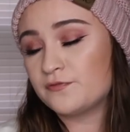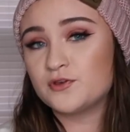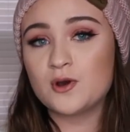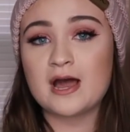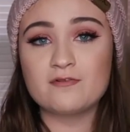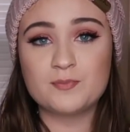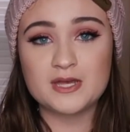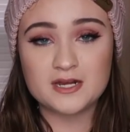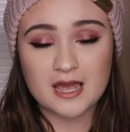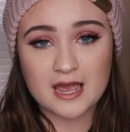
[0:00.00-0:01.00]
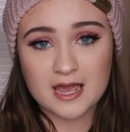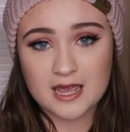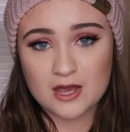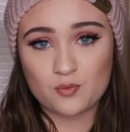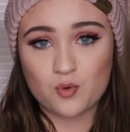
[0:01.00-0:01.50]
if you have been
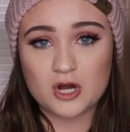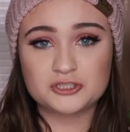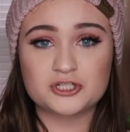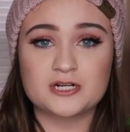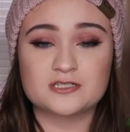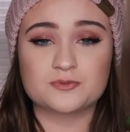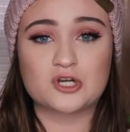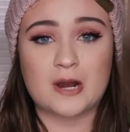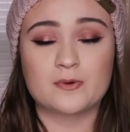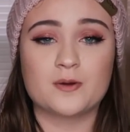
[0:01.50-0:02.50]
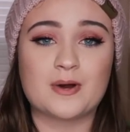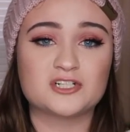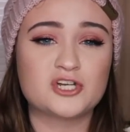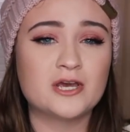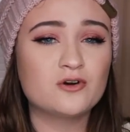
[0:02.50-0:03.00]
a watcher and subscriber of my
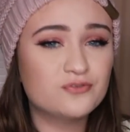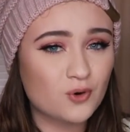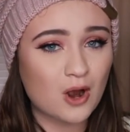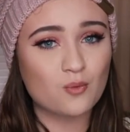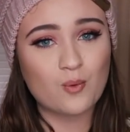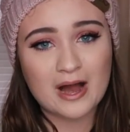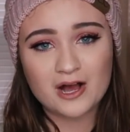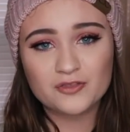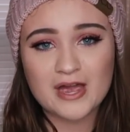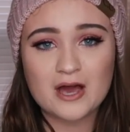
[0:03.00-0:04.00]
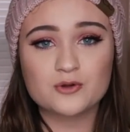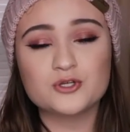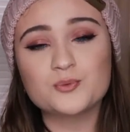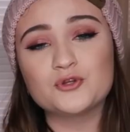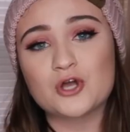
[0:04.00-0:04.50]
channel for a while now,
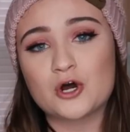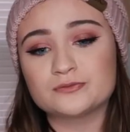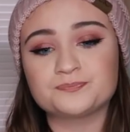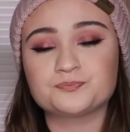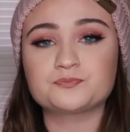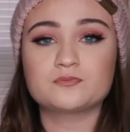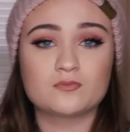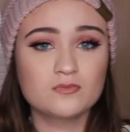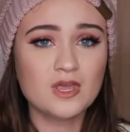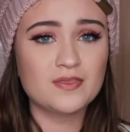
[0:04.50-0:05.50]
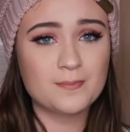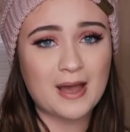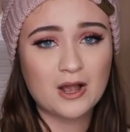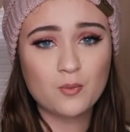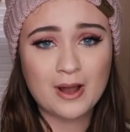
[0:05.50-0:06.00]
you will know that
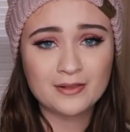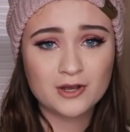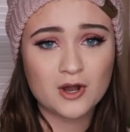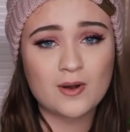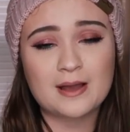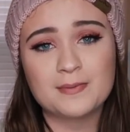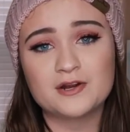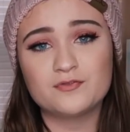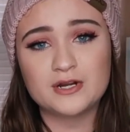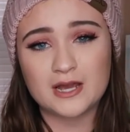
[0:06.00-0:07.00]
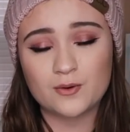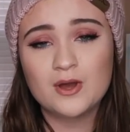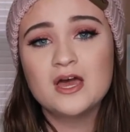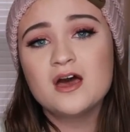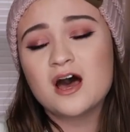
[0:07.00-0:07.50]
back a while ago I made a video
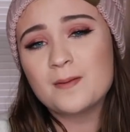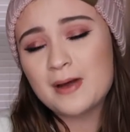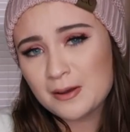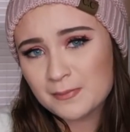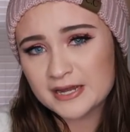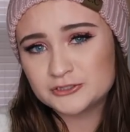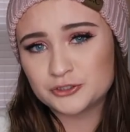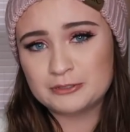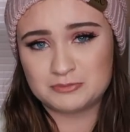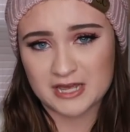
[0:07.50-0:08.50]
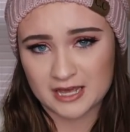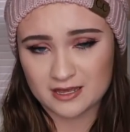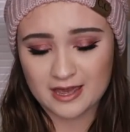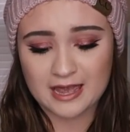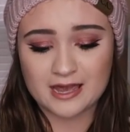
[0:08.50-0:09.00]
about my dream
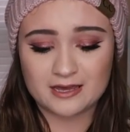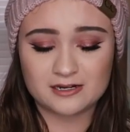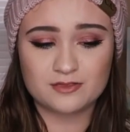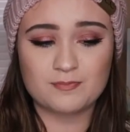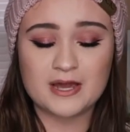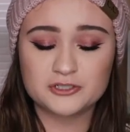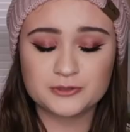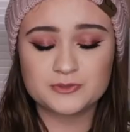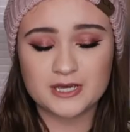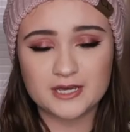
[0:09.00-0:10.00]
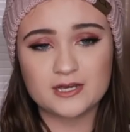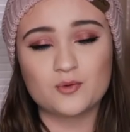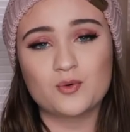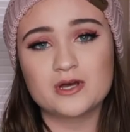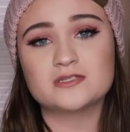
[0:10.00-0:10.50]
tank, and my dream tank
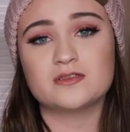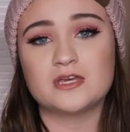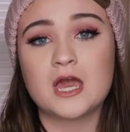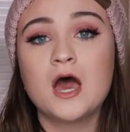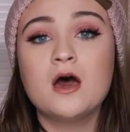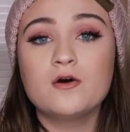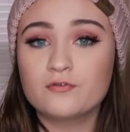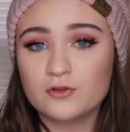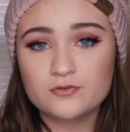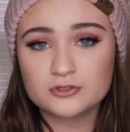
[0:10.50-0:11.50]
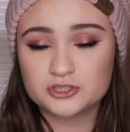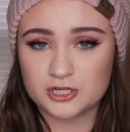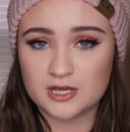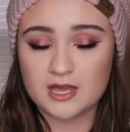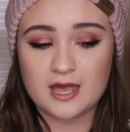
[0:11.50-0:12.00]
was the FLUVAL
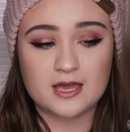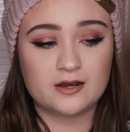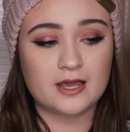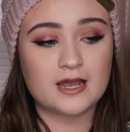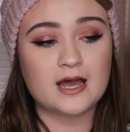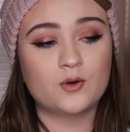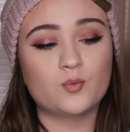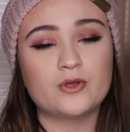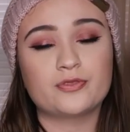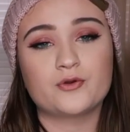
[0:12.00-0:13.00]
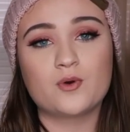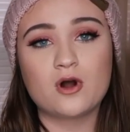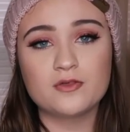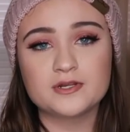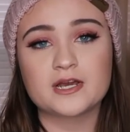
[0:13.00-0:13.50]
chi, and I kind of went through
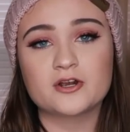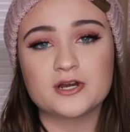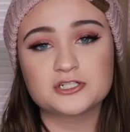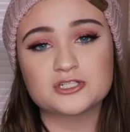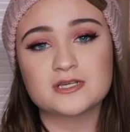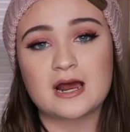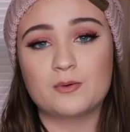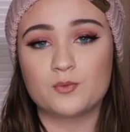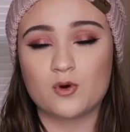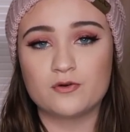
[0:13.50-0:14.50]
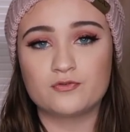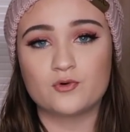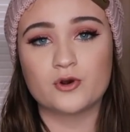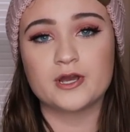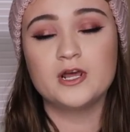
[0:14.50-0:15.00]
all the decorations that I would want for